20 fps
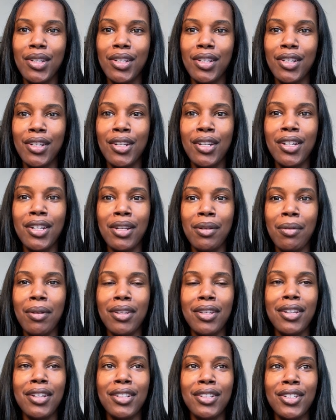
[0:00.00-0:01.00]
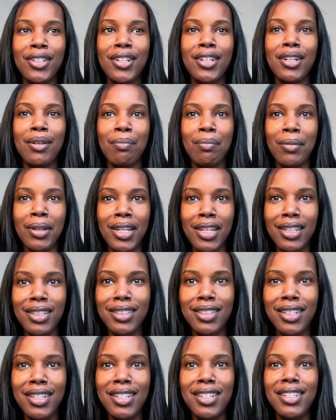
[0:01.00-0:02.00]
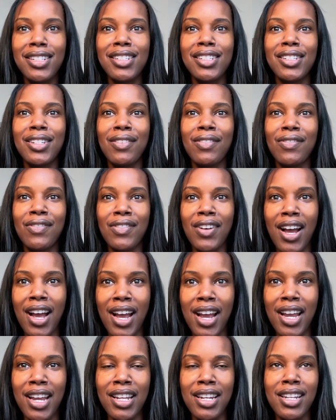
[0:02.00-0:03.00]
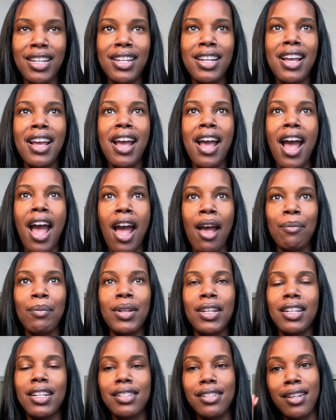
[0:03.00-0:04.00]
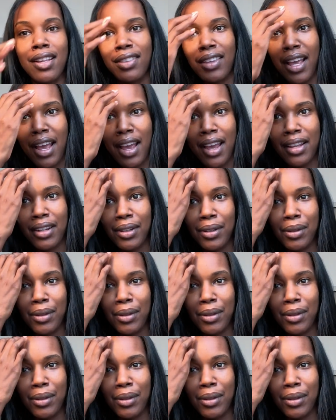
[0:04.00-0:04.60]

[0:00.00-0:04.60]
You're gonna meet divine happiness at the end,